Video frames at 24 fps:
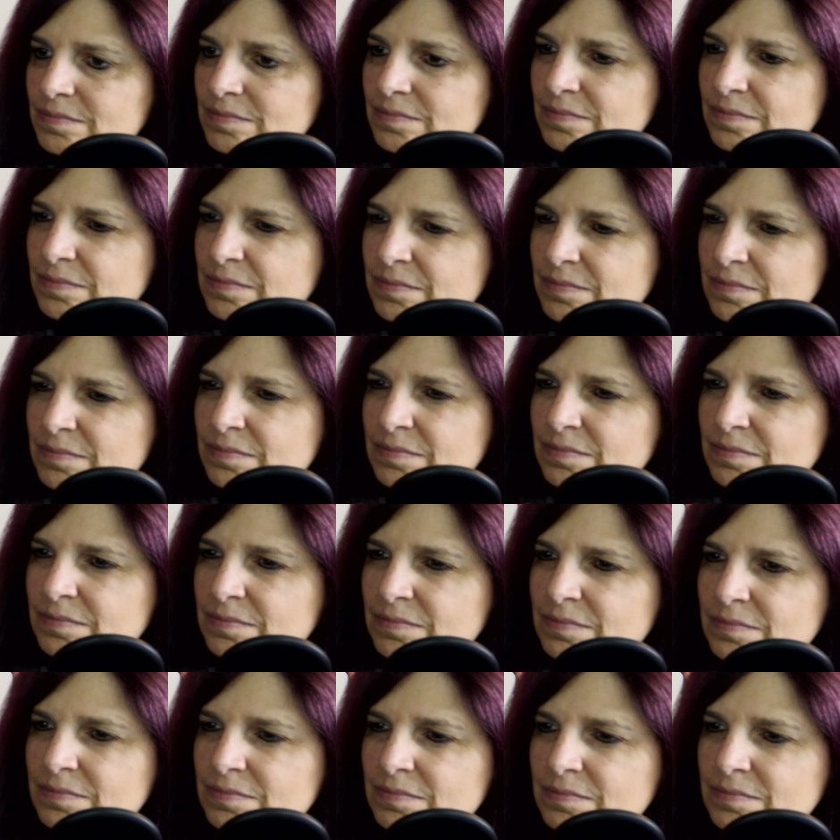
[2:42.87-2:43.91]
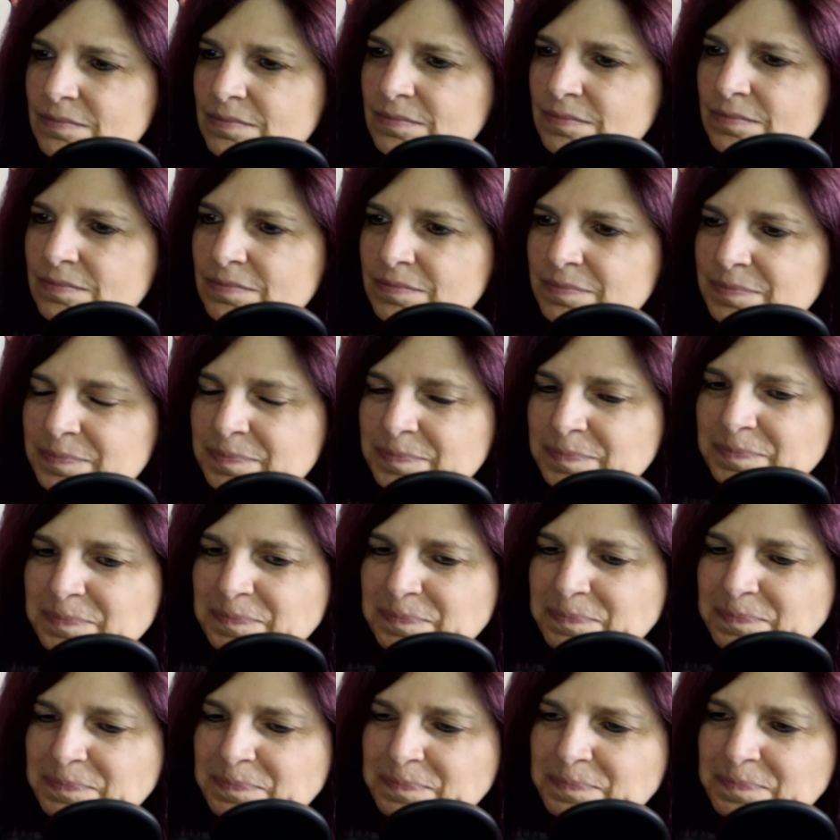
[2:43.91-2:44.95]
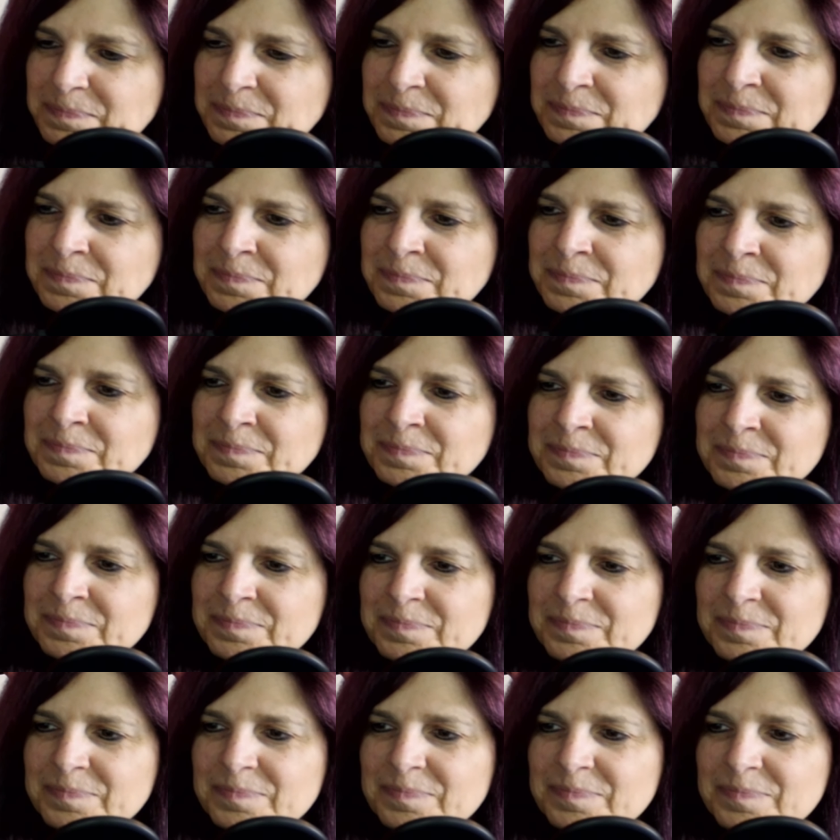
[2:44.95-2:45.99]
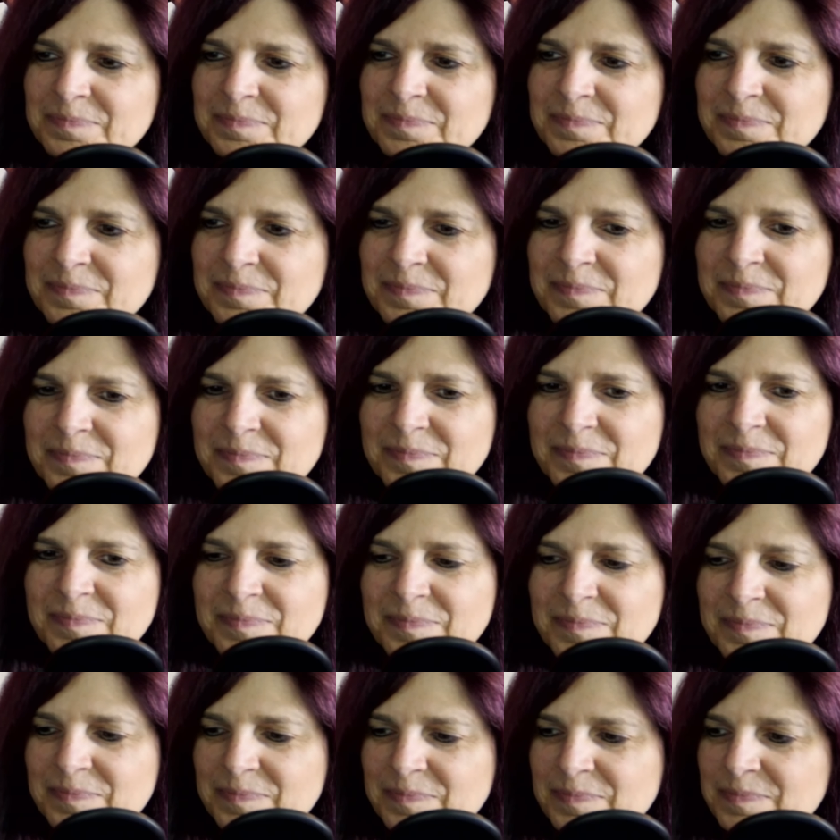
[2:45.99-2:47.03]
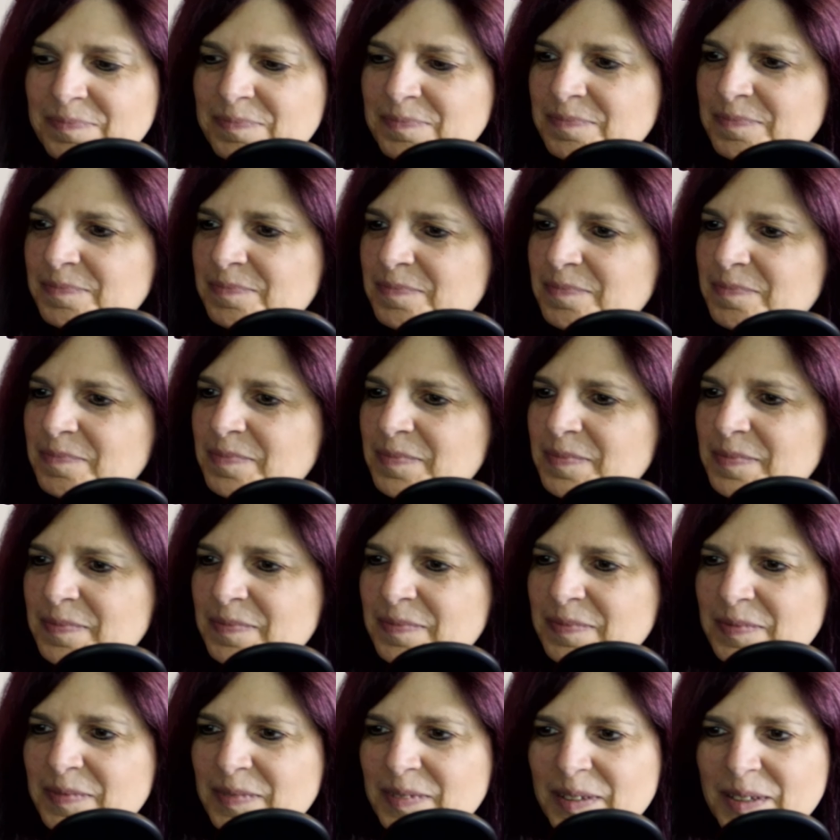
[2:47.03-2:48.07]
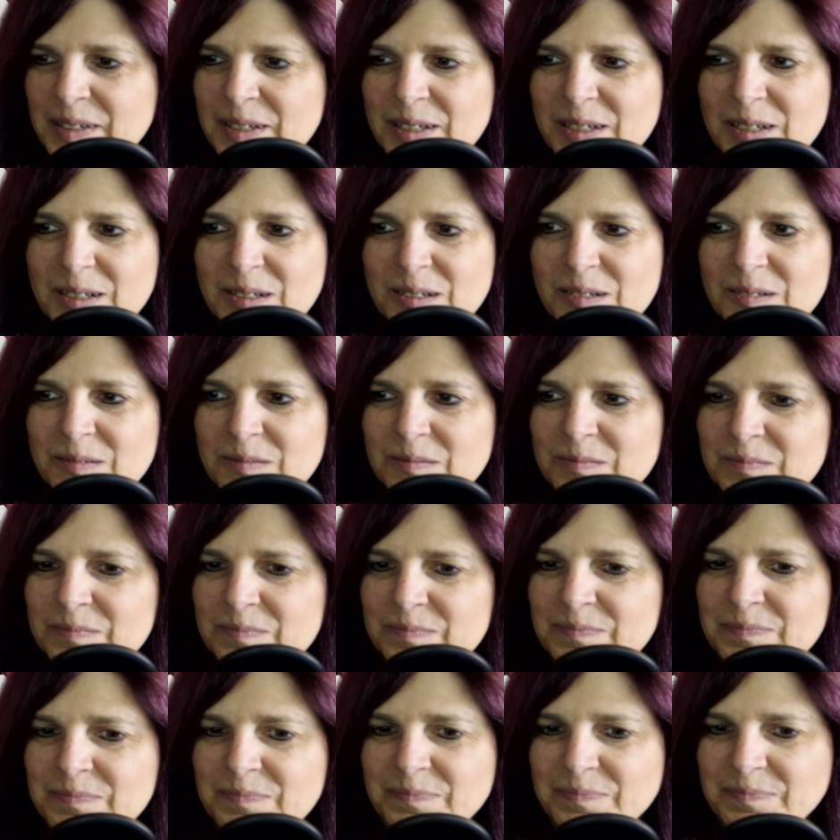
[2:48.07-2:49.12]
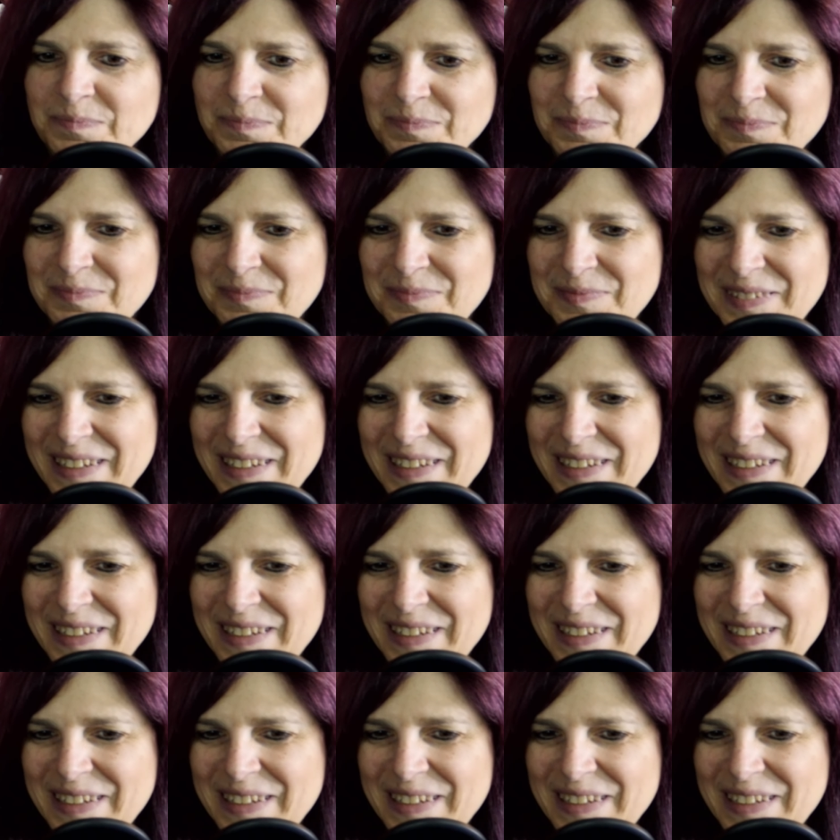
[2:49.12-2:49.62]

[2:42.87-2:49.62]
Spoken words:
No words are spoken by the person on screen.